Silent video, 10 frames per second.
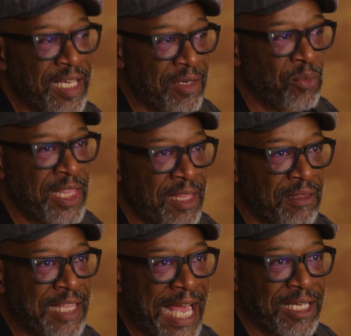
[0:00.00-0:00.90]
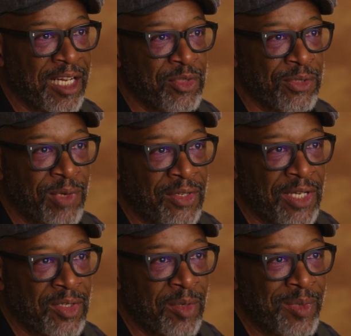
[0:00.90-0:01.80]
think when that comes around,
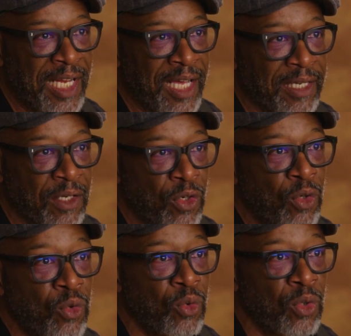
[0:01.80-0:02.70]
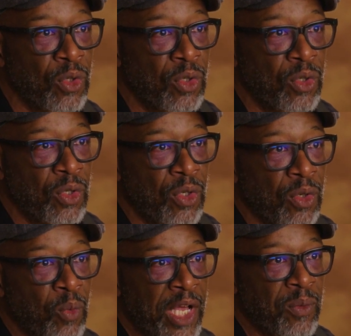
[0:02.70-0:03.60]
I'm gonna be like, oh,
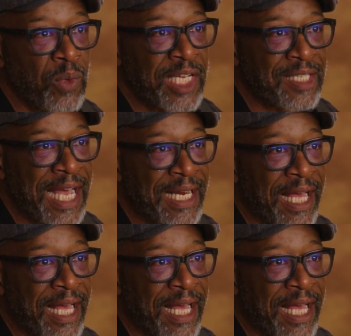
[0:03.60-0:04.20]
where's that